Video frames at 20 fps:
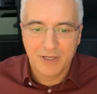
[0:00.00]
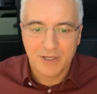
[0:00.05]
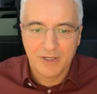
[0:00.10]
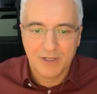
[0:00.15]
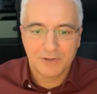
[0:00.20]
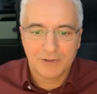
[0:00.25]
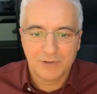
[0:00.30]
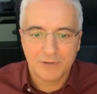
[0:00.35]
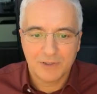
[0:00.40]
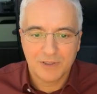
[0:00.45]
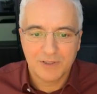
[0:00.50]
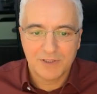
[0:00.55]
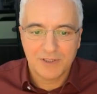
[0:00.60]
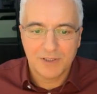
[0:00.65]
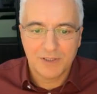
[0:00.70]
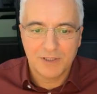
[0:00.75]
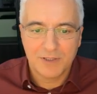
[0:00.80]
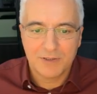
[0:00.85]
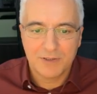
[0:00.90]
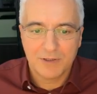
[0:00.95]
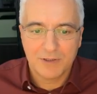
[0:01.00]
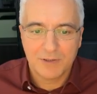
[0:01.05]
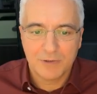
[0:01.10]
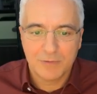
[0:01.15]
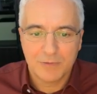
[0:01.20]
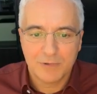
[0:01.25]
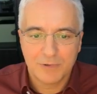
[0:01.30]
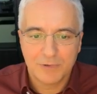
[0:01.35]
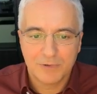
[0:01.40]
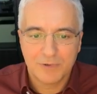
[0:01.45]
So let's say that you
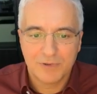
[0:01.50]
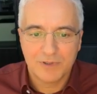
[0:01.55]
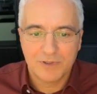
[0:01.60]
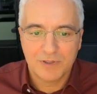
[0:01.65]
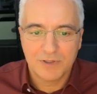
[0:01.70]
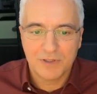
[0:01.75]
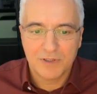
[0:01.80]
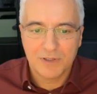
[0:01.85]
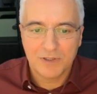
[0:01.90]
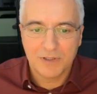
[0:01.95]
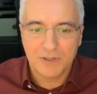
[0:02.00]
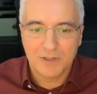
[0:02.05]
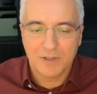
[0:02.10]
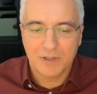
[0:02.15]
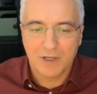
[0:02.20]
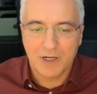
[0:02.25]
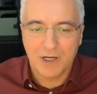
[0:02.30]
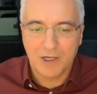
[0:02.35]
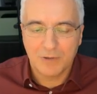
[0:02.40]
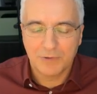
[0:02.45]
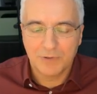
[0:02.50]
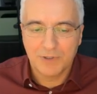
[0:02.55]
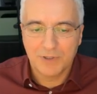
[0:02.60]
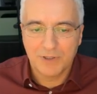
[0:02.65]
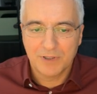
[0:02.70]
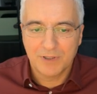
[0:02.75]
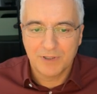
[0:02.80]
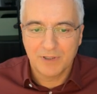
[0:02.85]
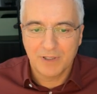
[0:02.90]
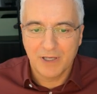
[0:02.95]
want to see how
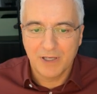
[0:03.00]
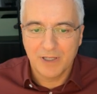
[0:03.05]
the